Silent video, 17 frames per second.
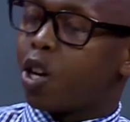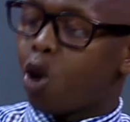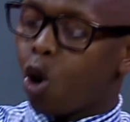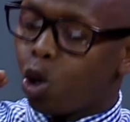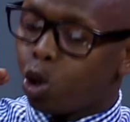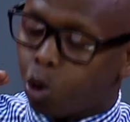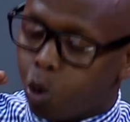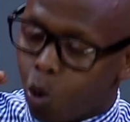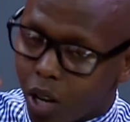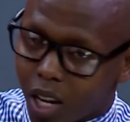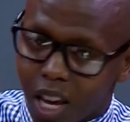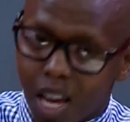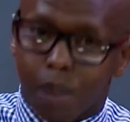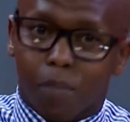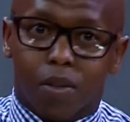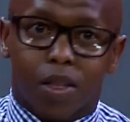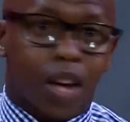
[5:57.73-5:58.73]
And those who
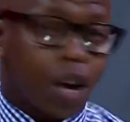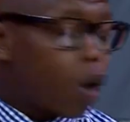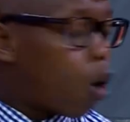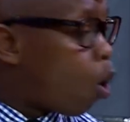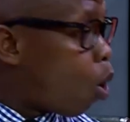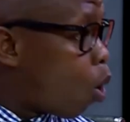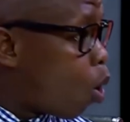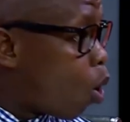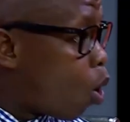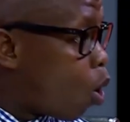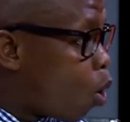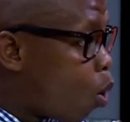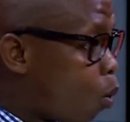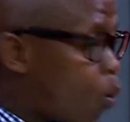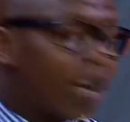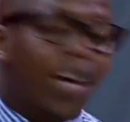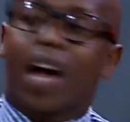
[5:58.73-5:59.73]
keep the law
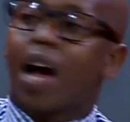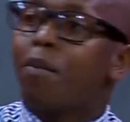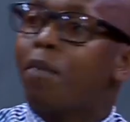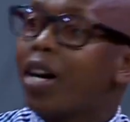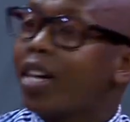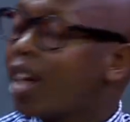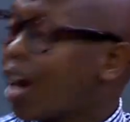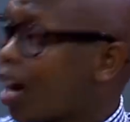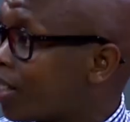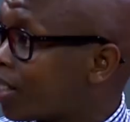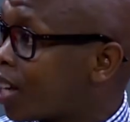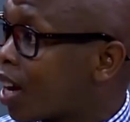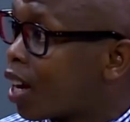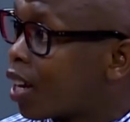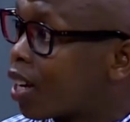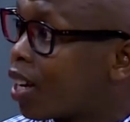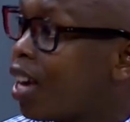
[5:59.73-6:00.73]
will come under
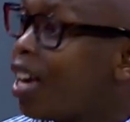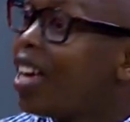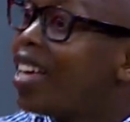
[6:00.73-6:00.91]
attack.